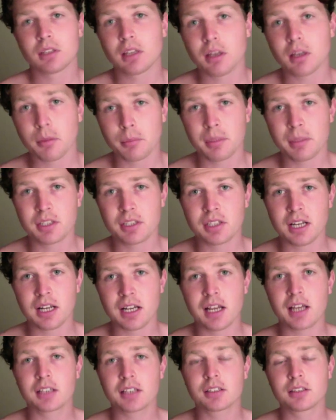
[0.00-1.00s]
I'm a bit jet
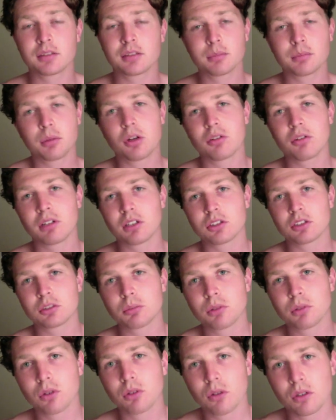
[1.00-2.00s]
lagged, pondering on
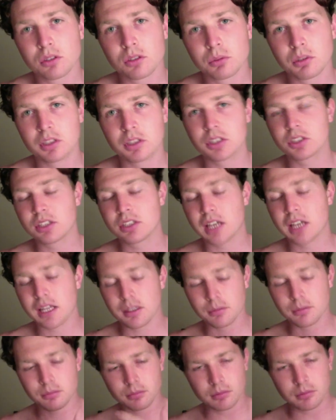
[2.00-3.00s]
some thoughts, wanted to share
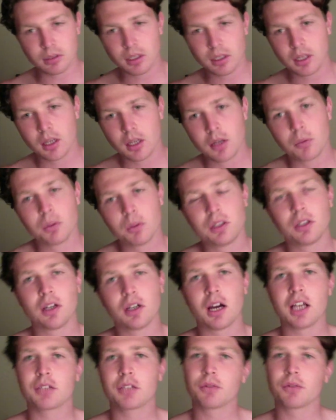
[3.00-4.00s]
them with you
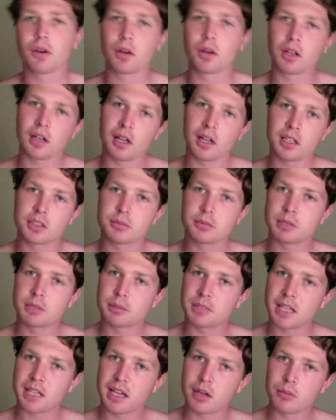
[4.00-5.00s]
guys, vocalise.
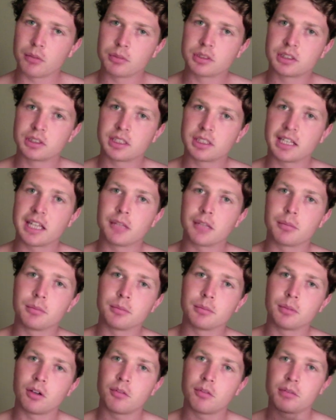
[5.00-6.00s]
Sometimes it helps to get
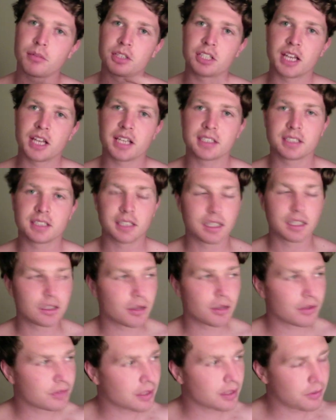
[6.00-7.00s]
them off my chest and I
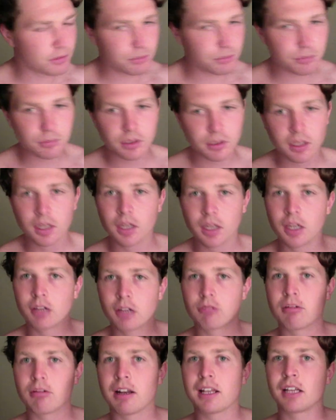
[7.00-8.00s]
don't have to have them
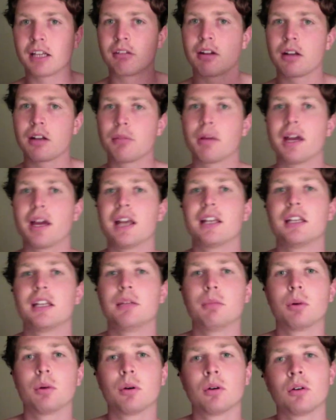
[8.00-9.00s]
rattling around in my head
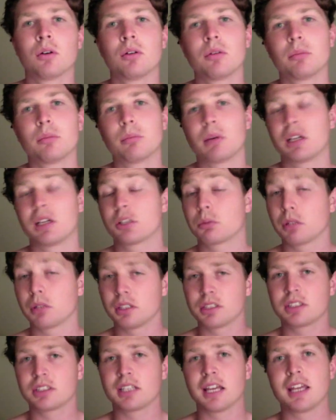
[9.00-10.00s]
anymore. But I just wanted
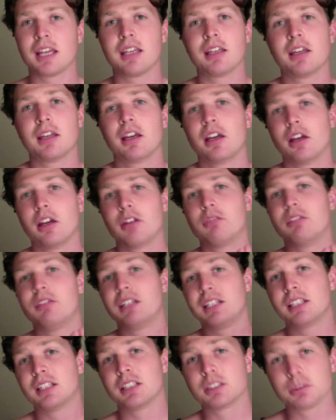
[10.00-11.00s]
to say,
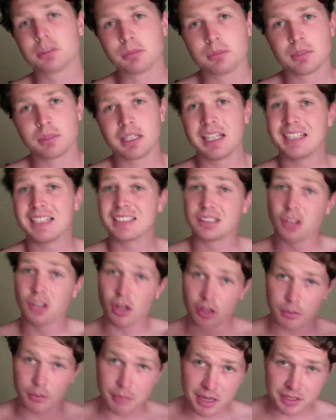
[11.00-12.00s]
veganism is
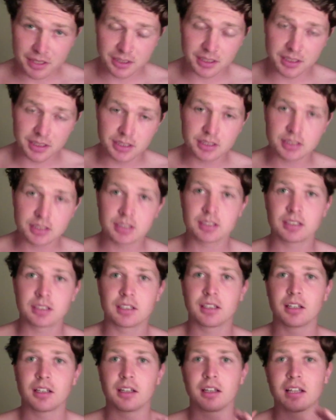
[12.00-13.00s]
not the message,
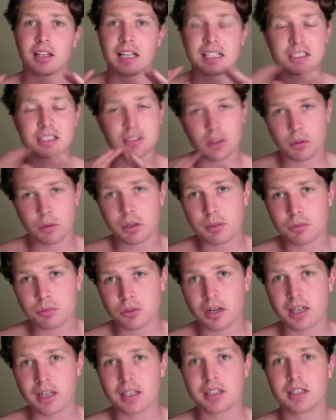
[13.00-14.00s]
that's not what I'm
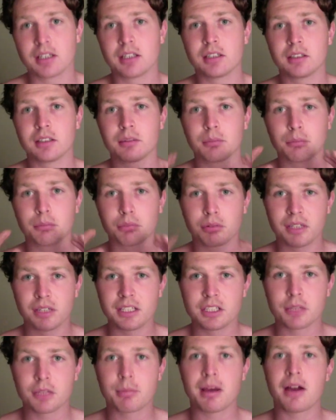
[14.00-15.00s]
trying to
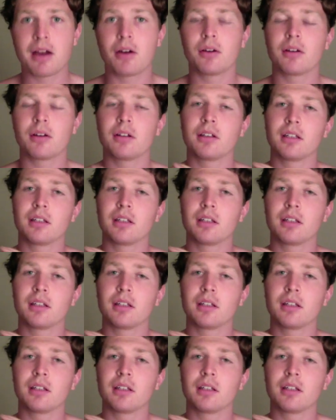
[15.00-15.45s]
preach about.